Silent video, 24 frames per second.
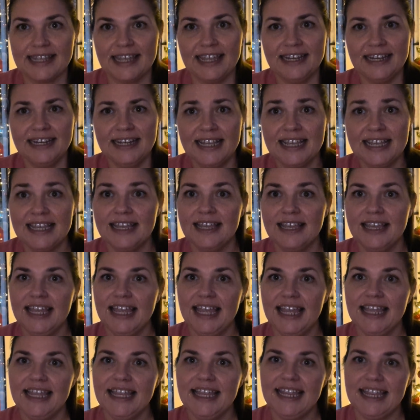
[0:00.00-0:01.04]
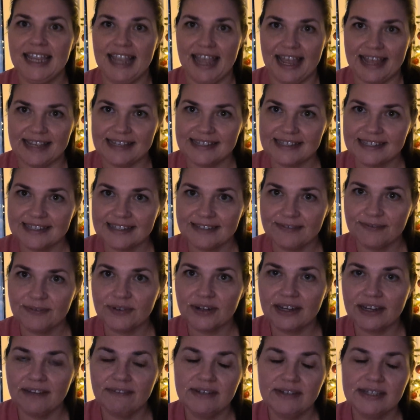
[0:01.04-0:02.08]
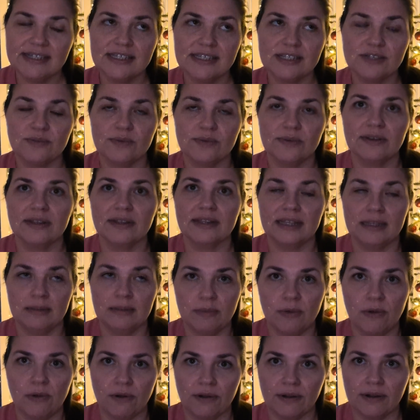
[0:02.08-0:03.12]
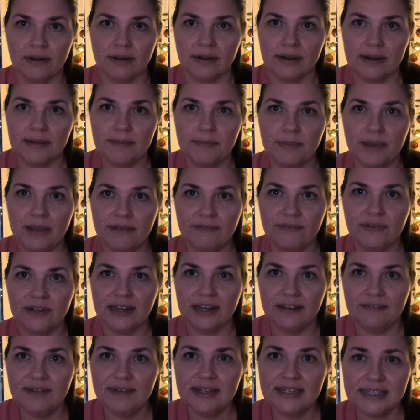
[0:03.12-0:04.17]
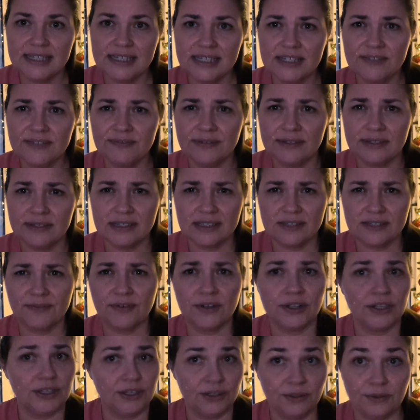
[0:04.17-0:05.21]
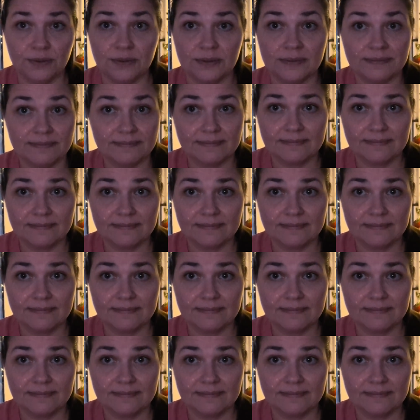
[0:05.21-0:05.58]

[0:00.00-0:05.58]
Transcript: And yes, forgiveness is really important, but forgiveness is for you.